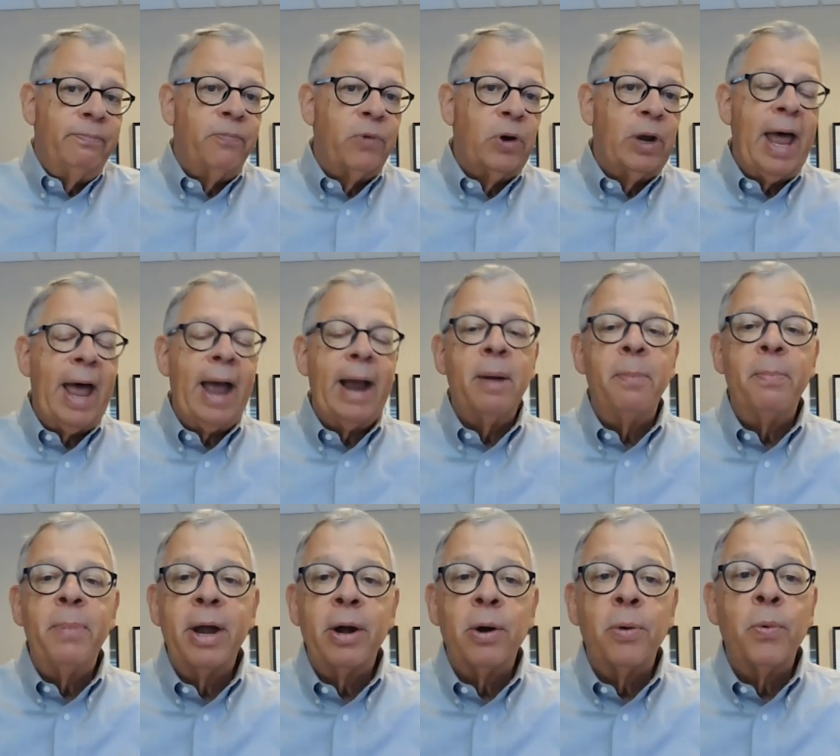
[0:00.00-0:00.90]
for lack
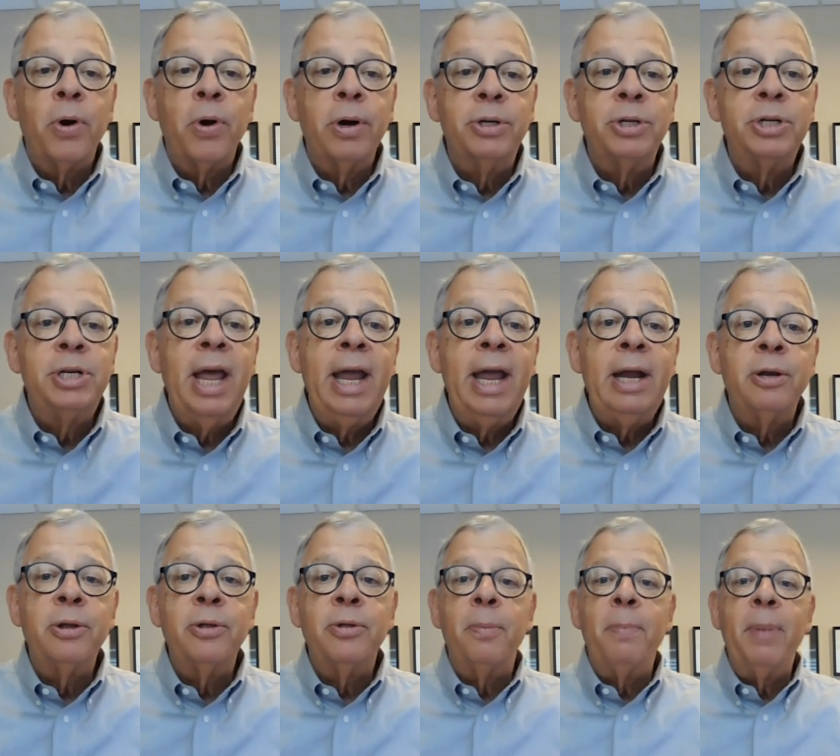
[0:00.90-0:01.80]
of better words,
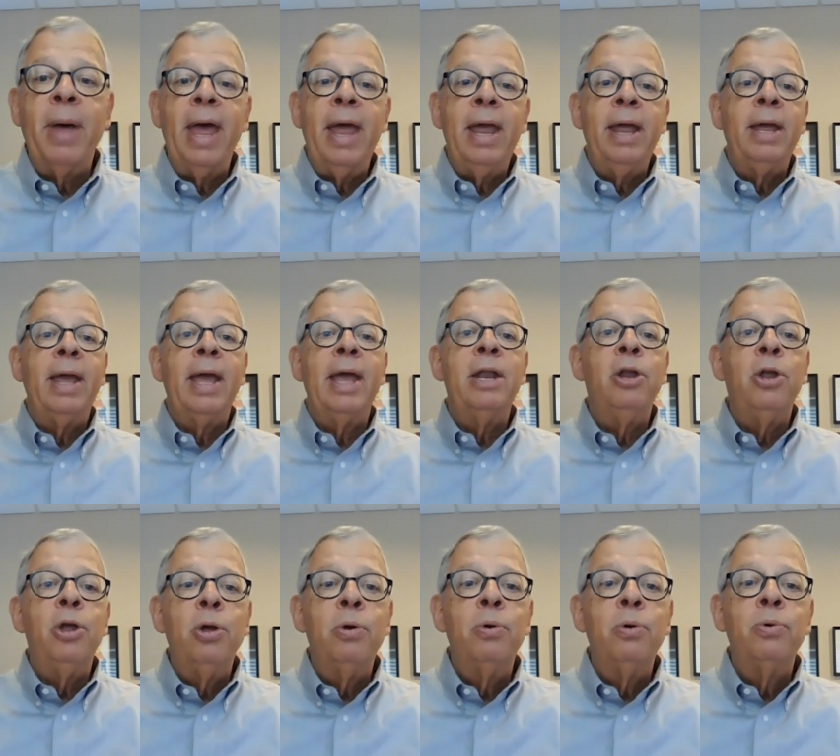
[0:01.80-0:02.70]
take to the bank
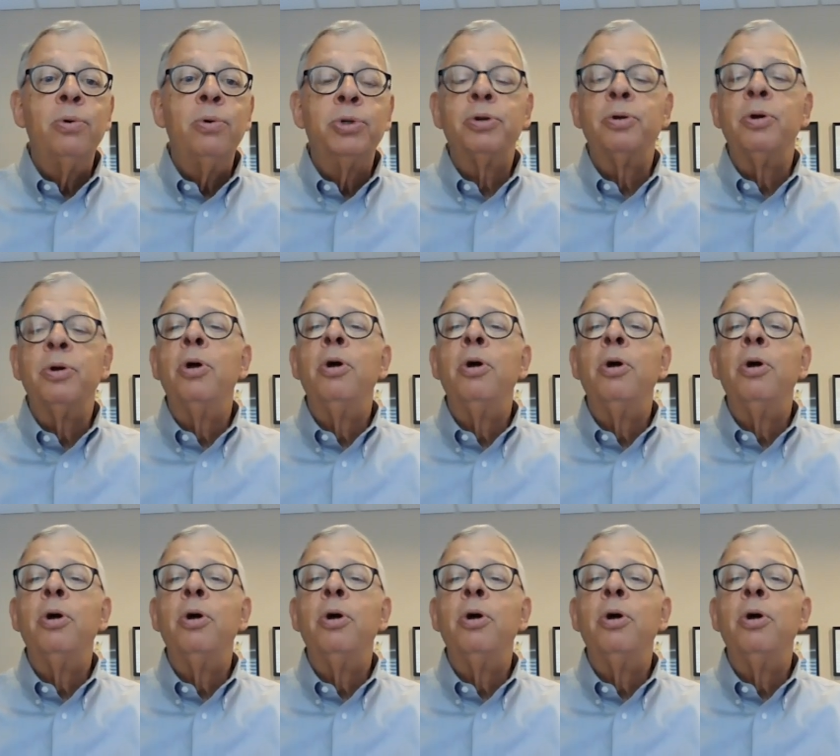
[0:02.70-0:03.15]
and use